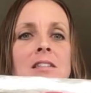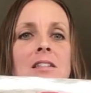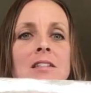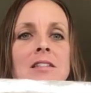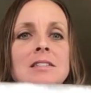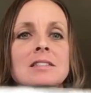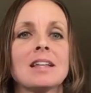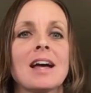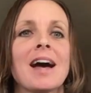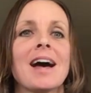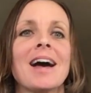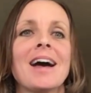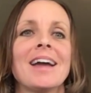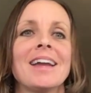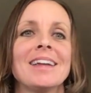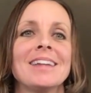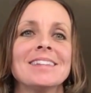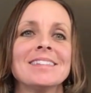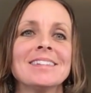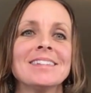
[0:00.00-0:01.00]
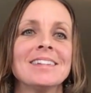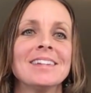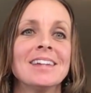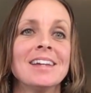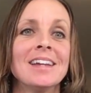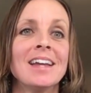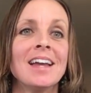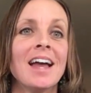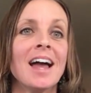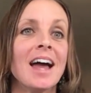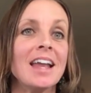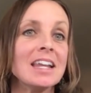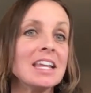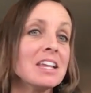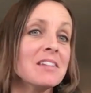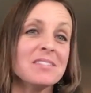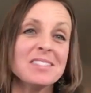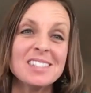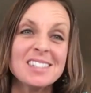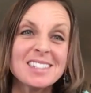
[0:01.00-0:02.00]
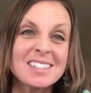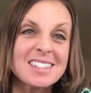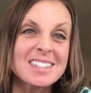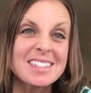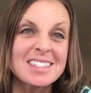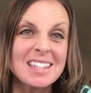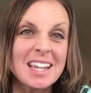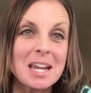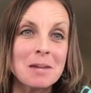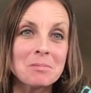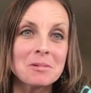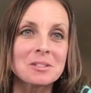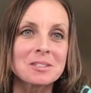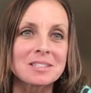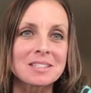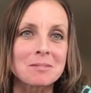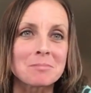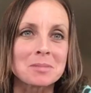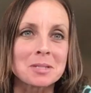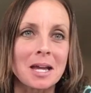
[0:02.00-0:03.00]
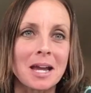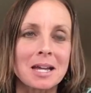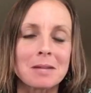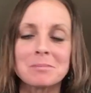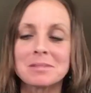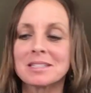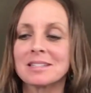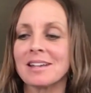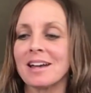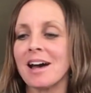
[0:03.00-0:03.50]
of the sign and even into the table sometimes.